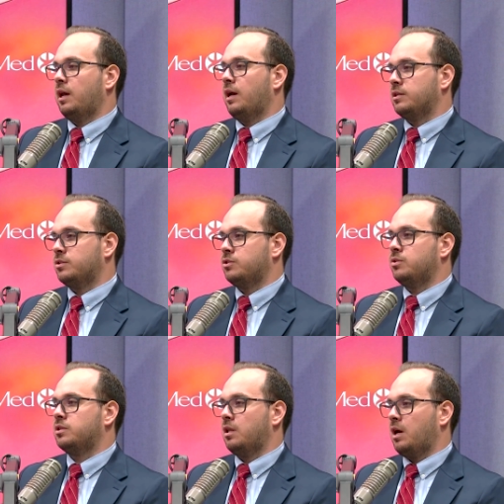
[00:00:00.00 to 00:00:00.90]
Yeah, so it's
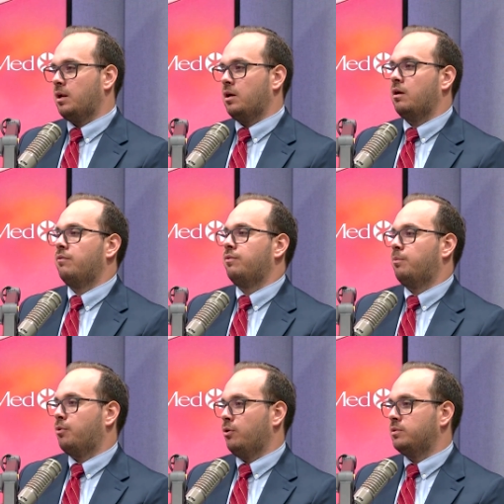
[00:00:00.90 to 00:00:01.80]
using a lot of the
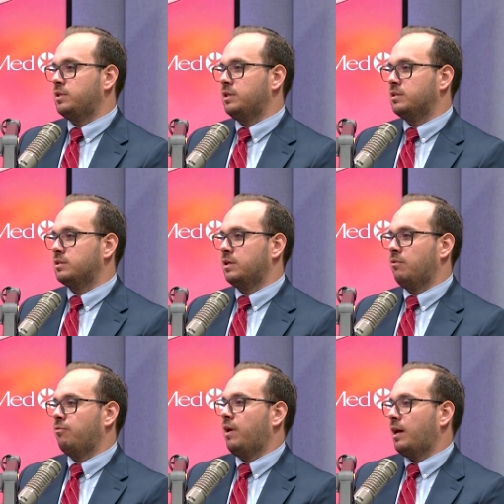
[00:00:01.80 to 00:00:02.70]
proteins
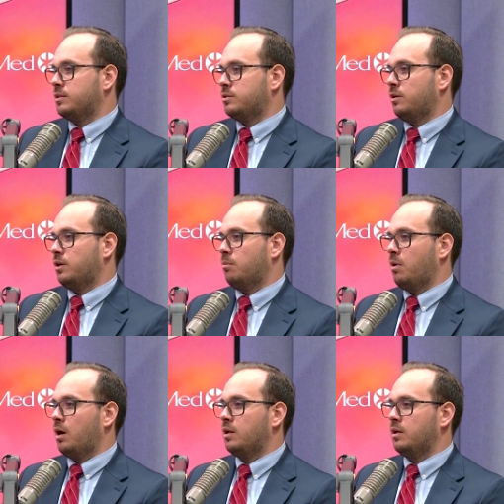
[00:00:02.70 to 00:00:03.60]
and fats throughout your
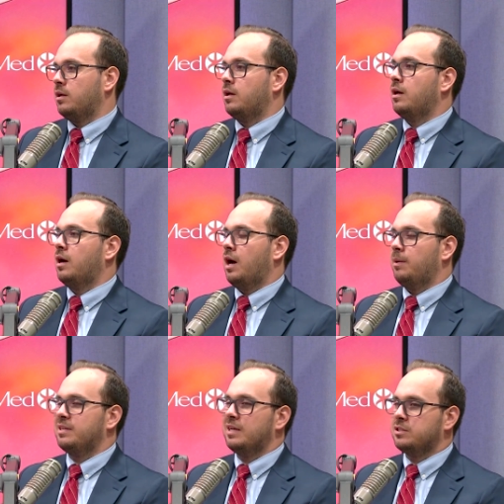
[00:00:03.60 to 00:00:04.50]
body.
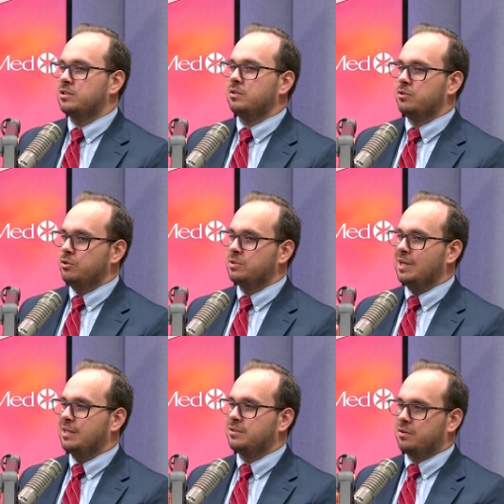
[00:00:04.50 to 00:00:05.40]
It tends to use
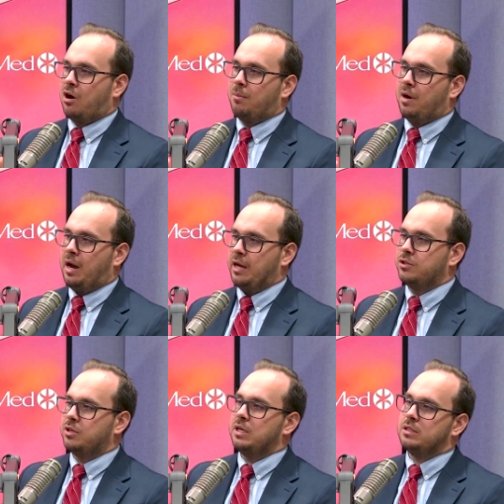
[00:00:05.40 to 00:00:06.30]
less
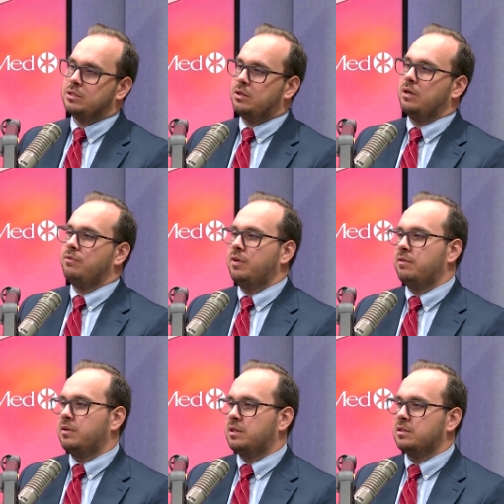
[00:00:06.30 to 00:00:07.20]
carbohydrates during
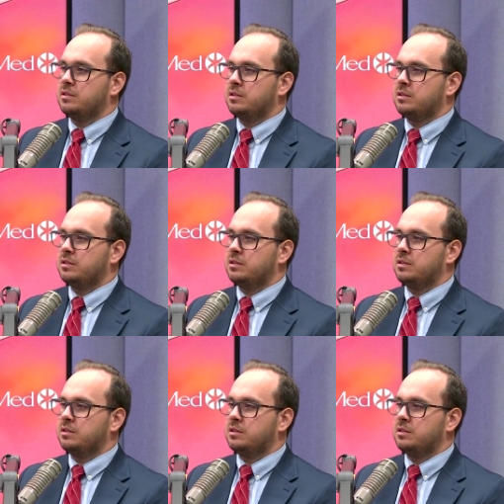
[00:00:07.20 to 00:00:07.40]
fevers.